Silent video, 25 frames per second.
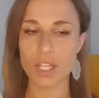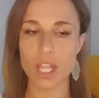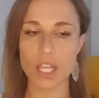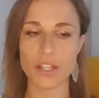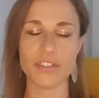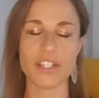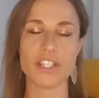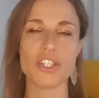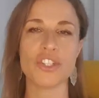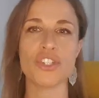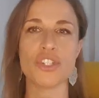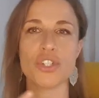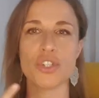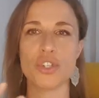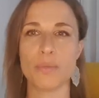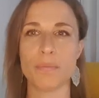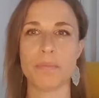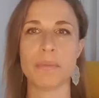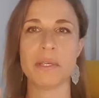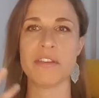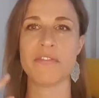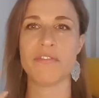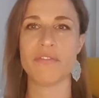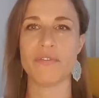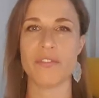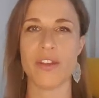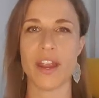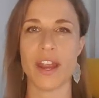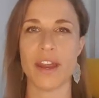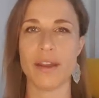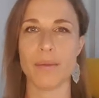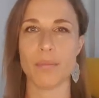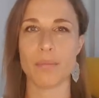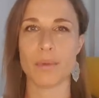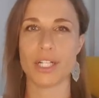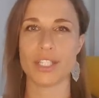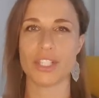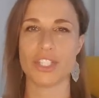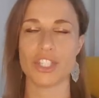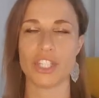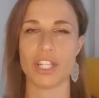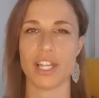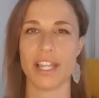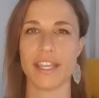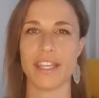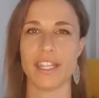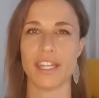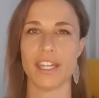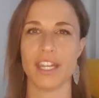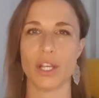This could be very much
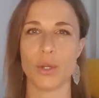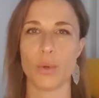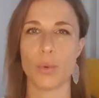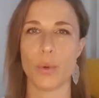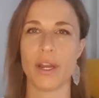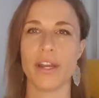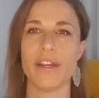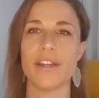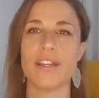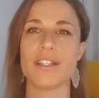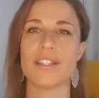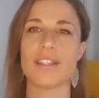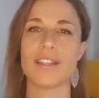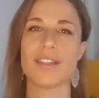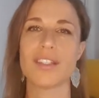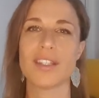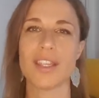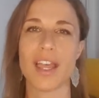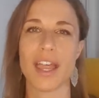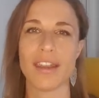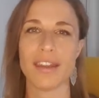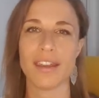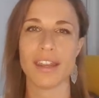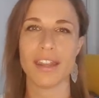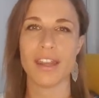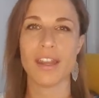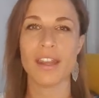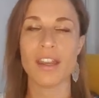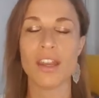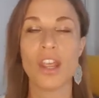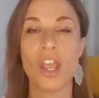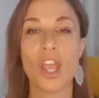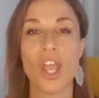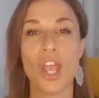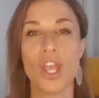like an Aquarius ascendant.